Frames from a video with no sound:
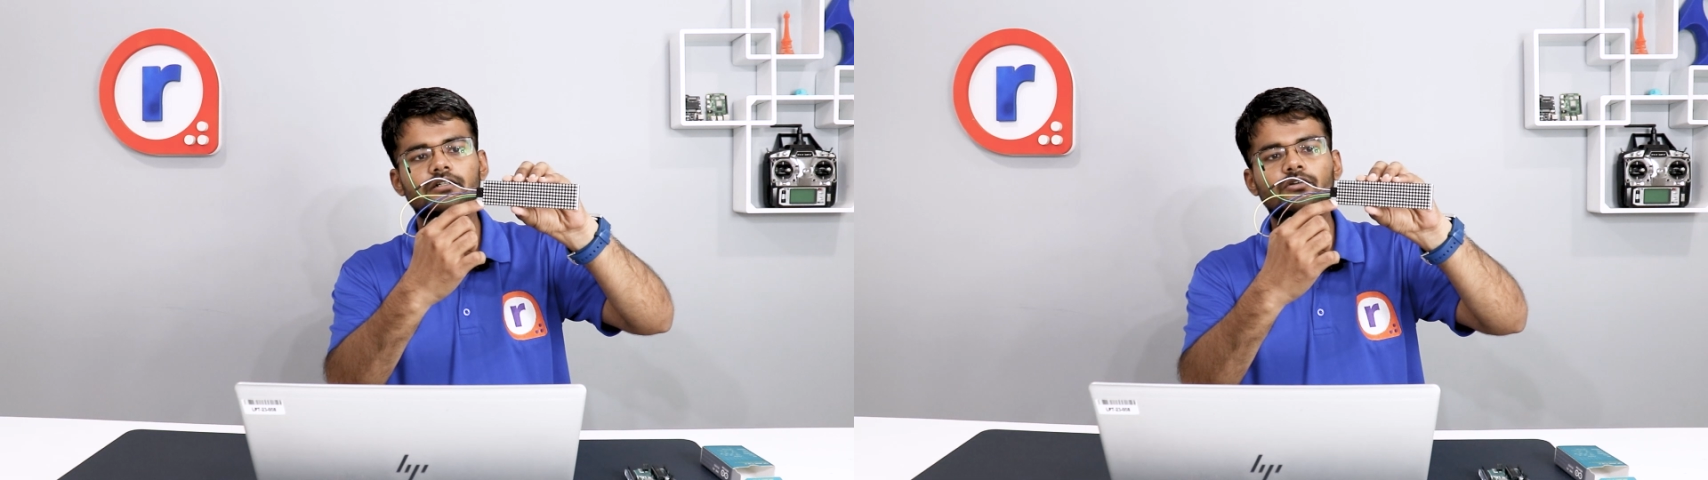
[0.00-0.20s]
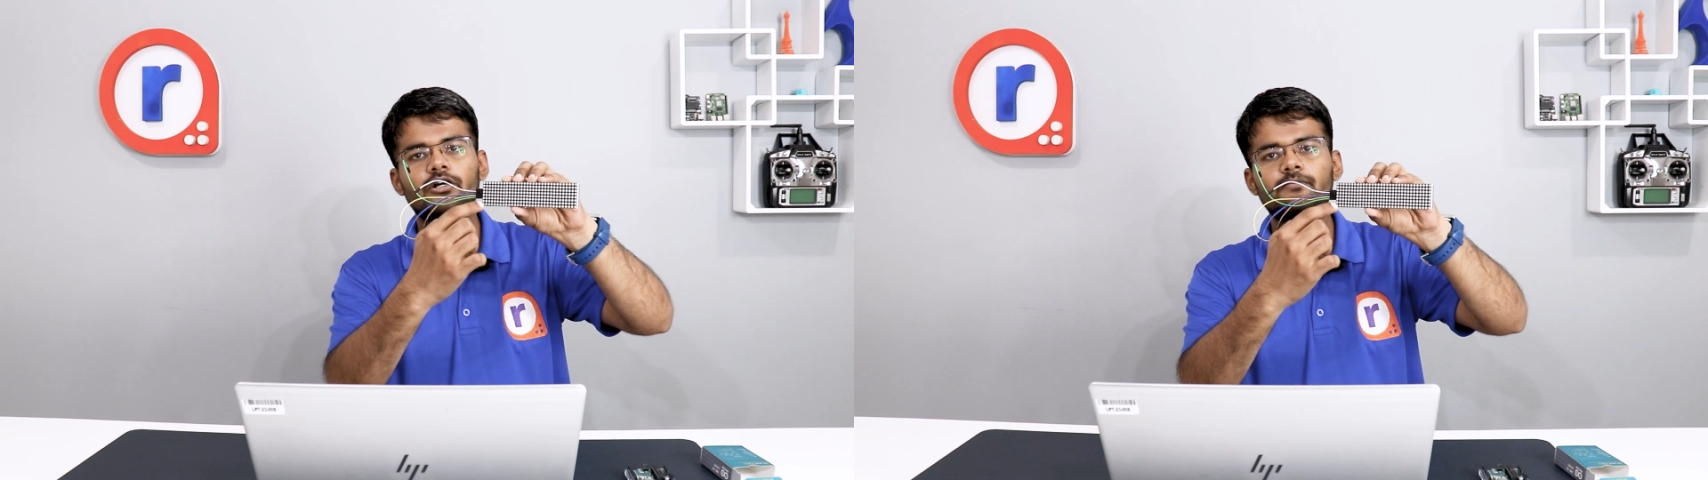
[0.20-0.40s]

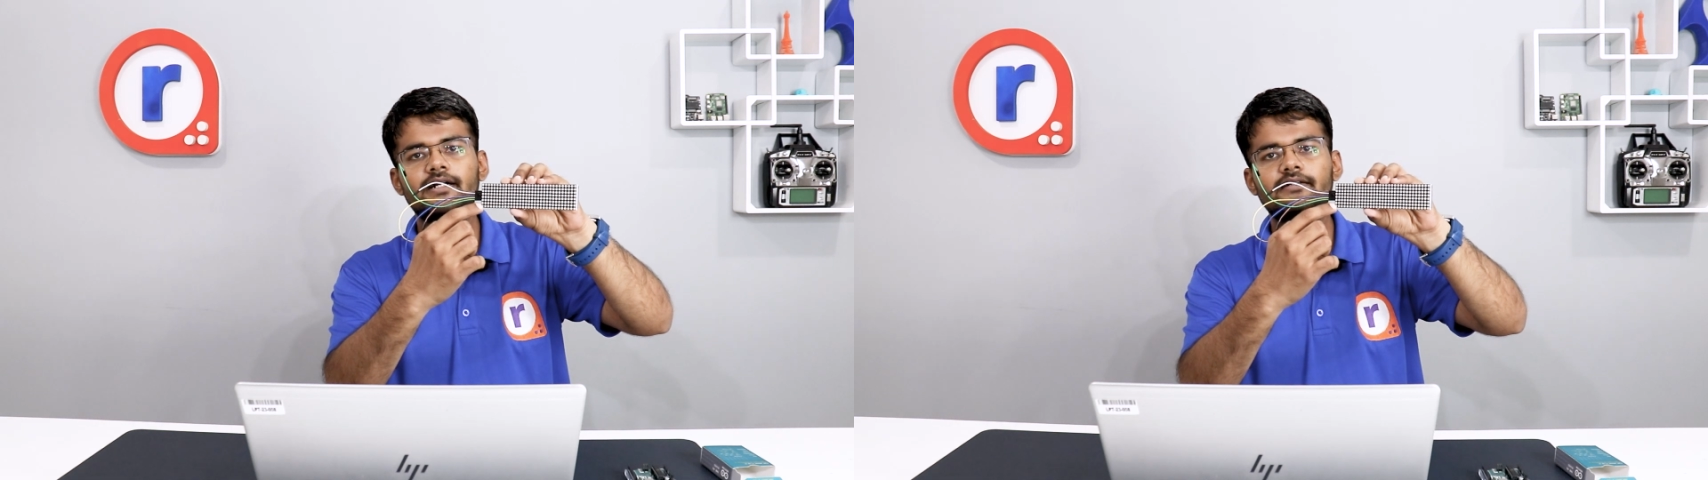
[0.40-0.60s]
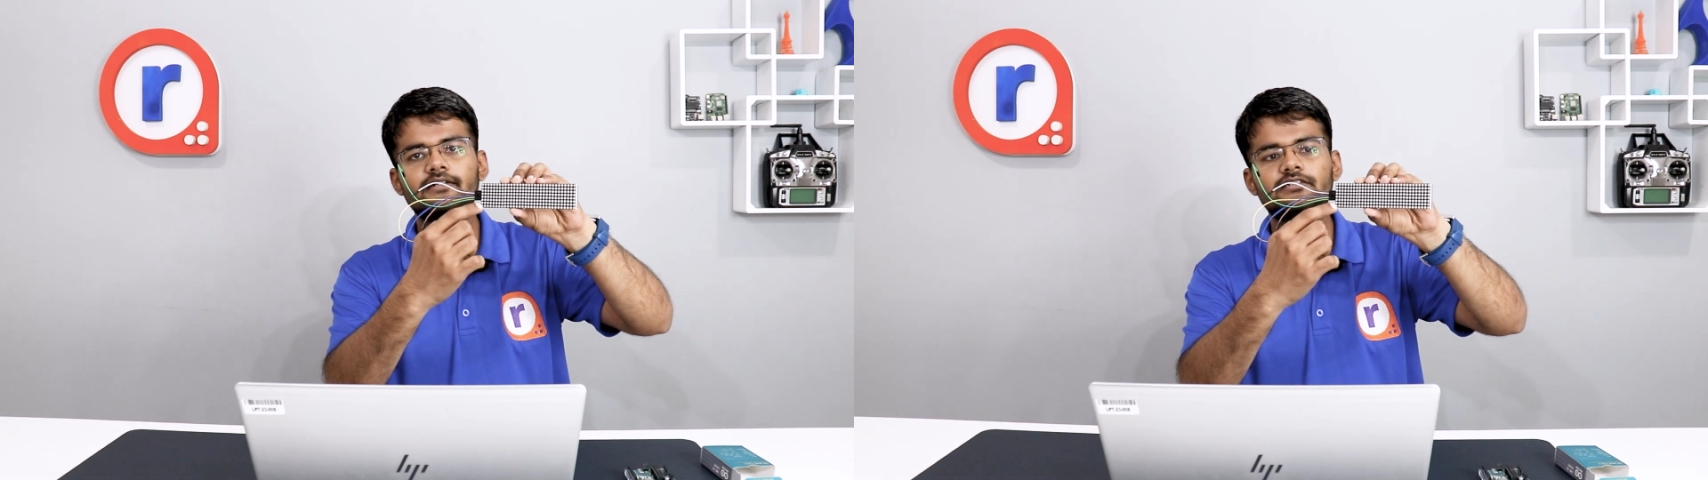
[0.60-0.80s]
dot
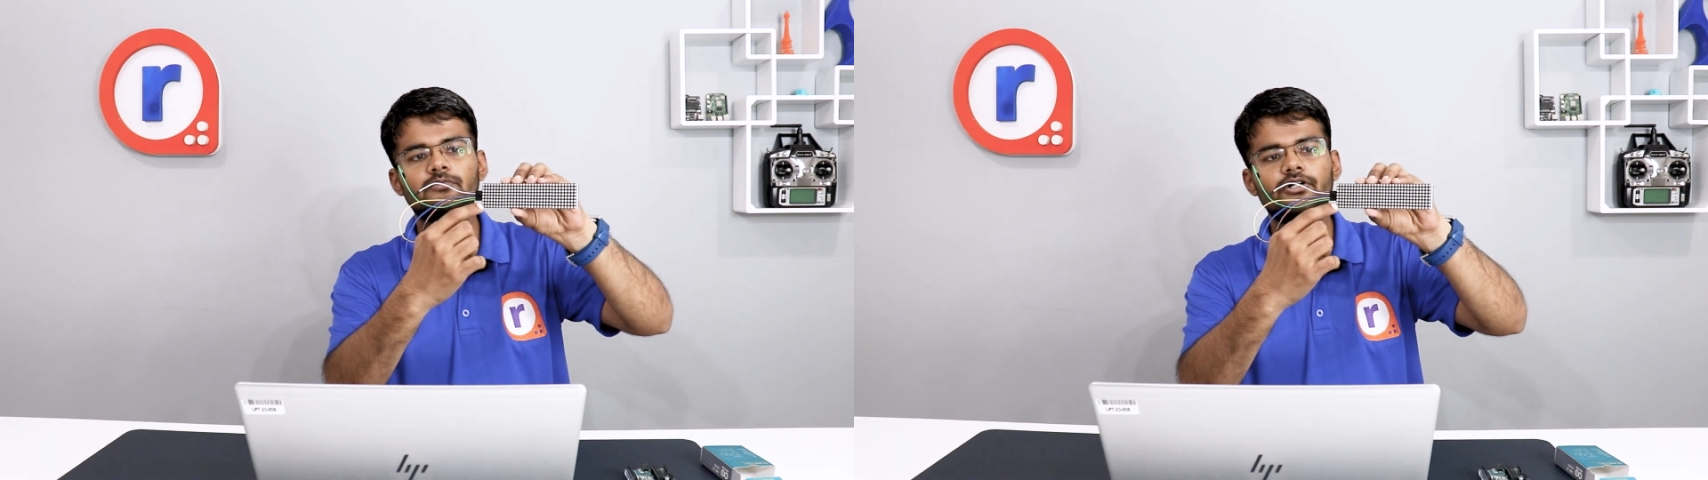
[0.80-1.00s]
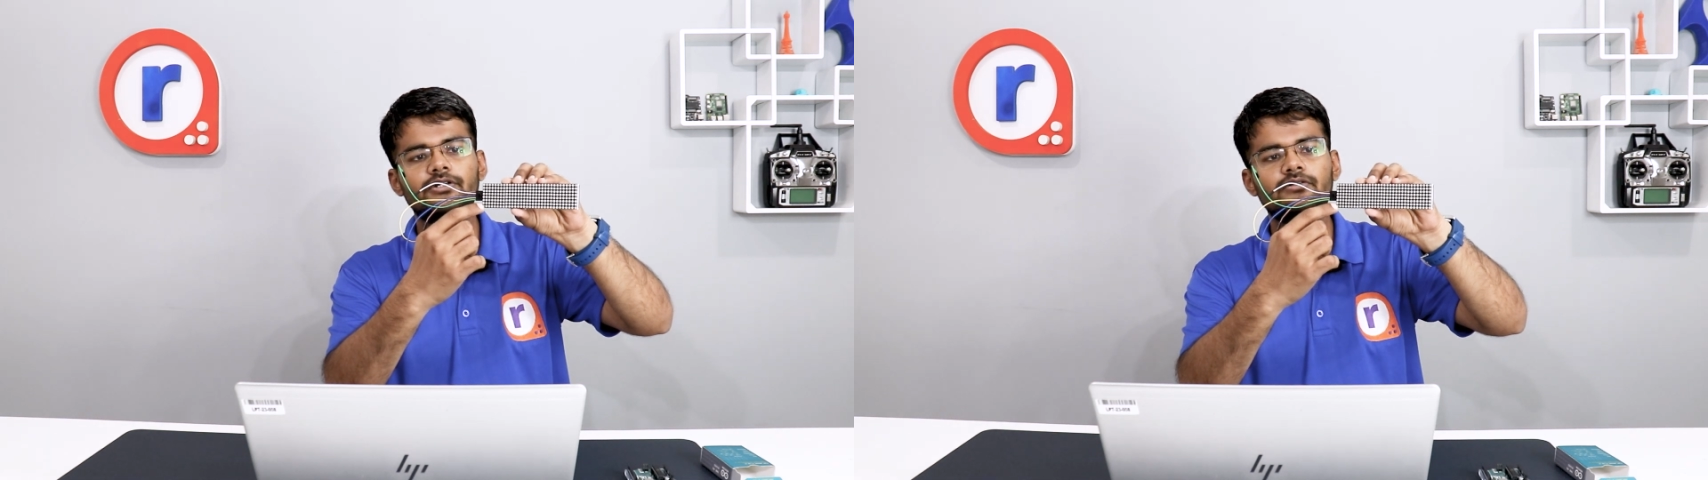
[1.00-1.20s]
matrix
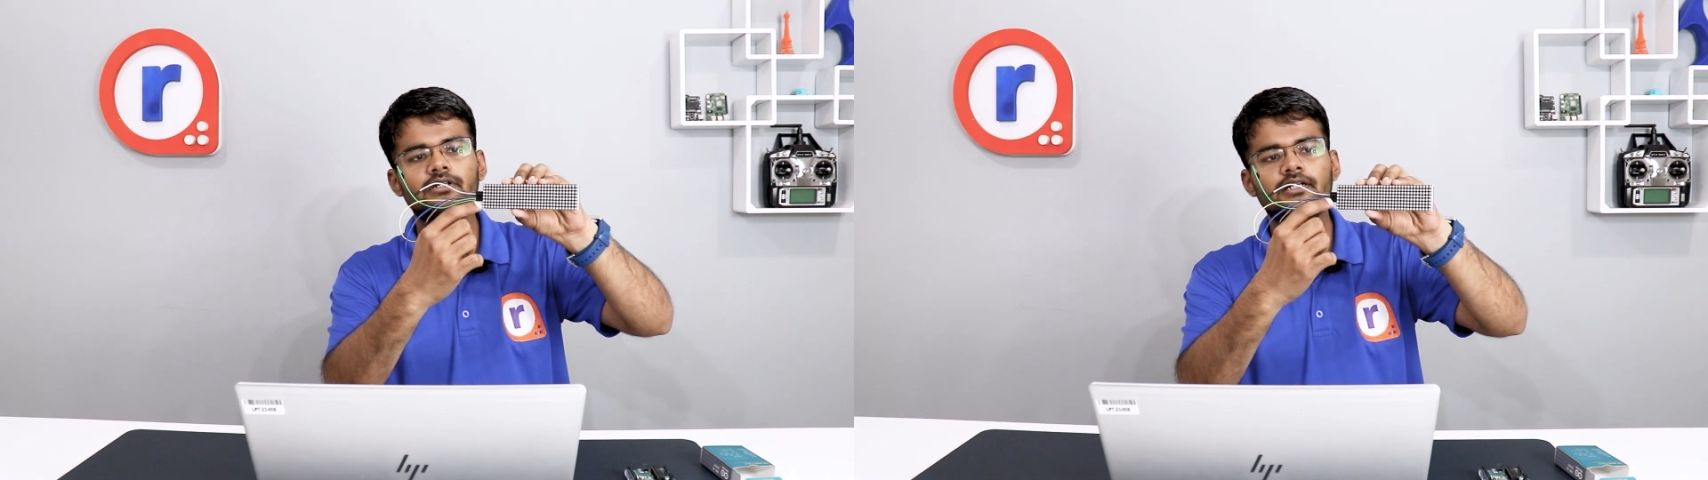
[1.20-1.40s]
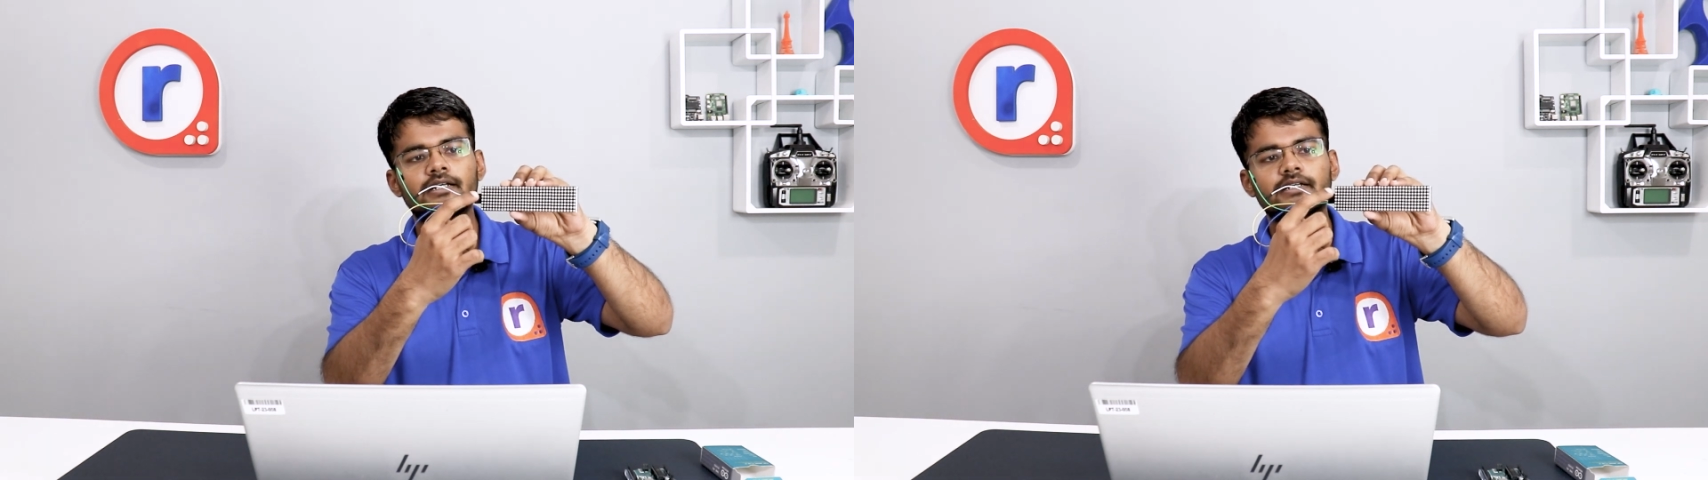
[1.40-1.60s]
module.